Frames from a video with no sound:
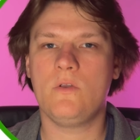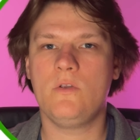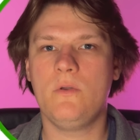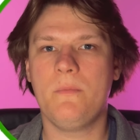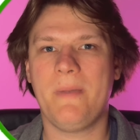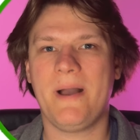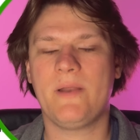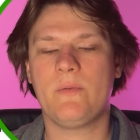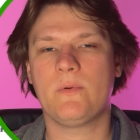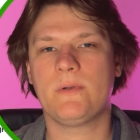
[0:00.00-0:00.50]
You
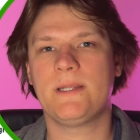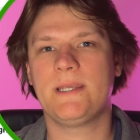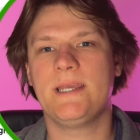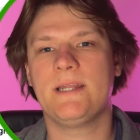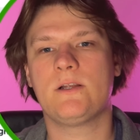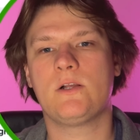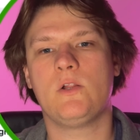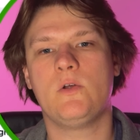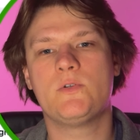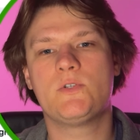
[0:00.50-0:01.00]
might want to
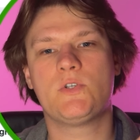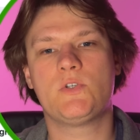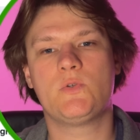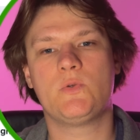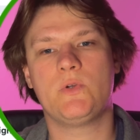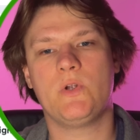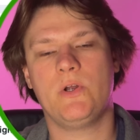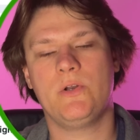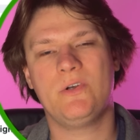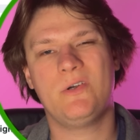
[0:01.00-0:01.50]
get closest to
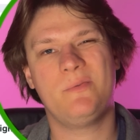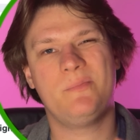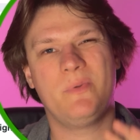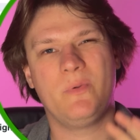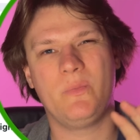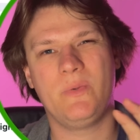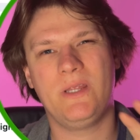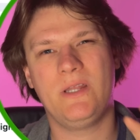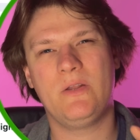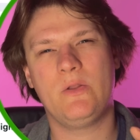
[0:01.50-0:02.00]
the 100, but
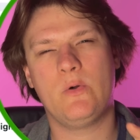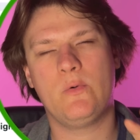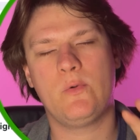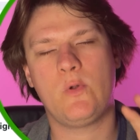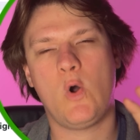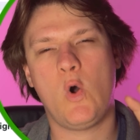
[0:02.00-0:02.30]
we don't